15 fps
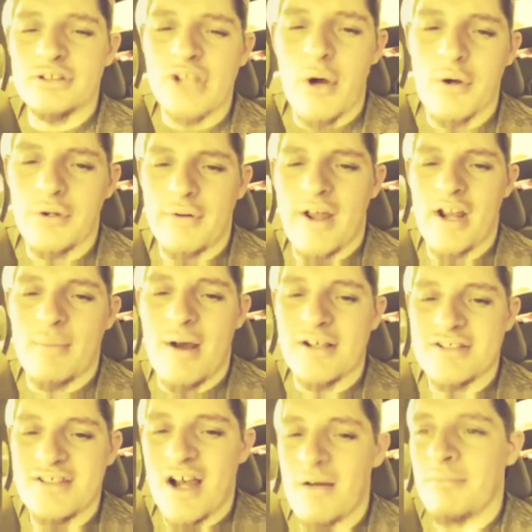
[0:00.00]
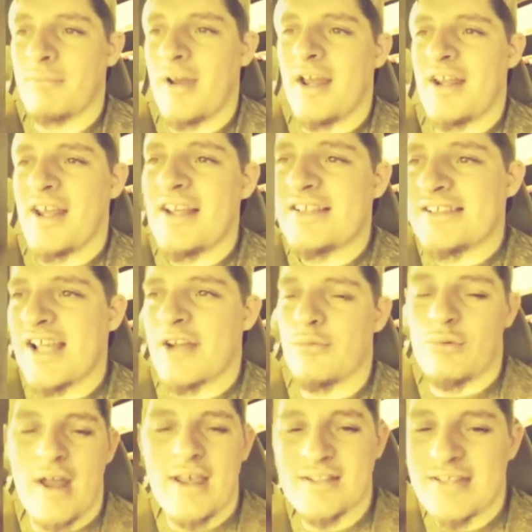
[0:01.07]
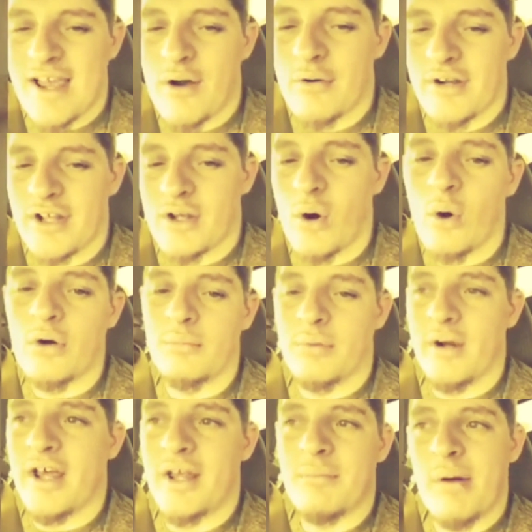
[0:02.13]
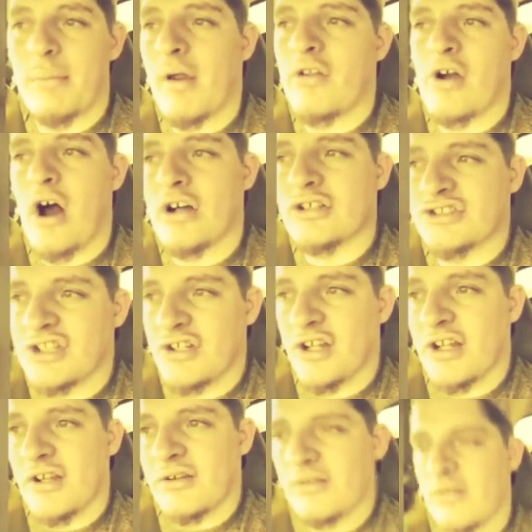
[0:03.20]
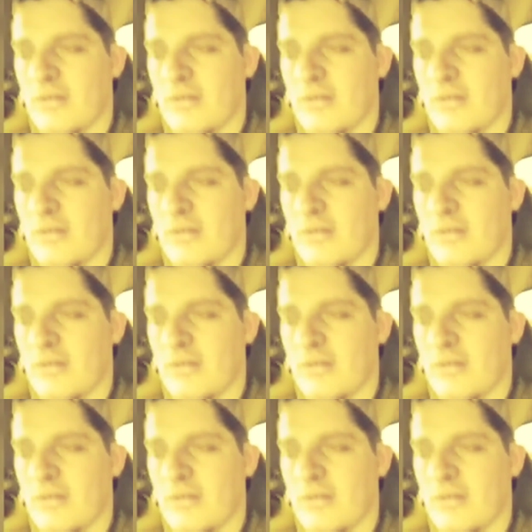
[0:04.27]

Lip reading: we were joking around about something, and he said, raise hell and eat cornbread. My brother Austin did.